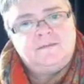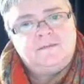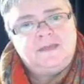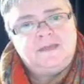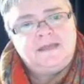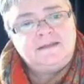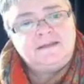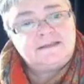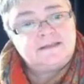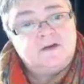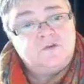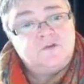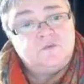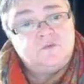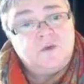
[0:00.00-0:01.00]
in the
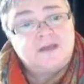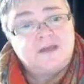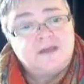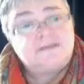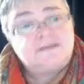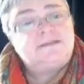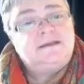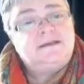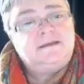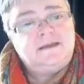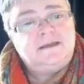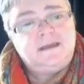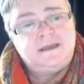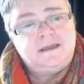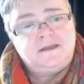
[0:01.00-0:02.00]
Southwest
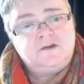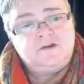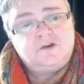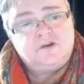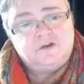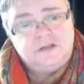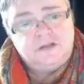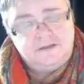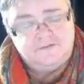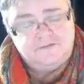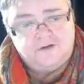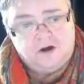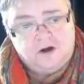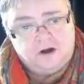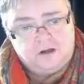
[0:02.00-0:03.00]
in early
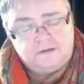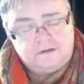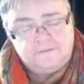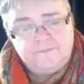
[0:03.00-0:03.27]
fall.